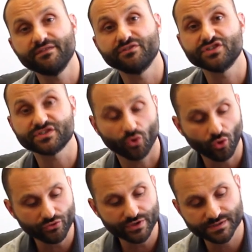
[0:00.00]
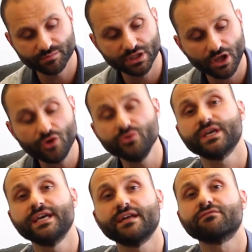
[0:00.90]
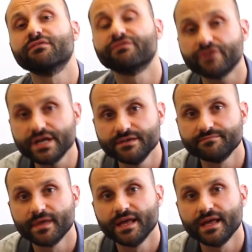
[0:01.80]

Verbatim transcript: If you just order it below, you can get it for free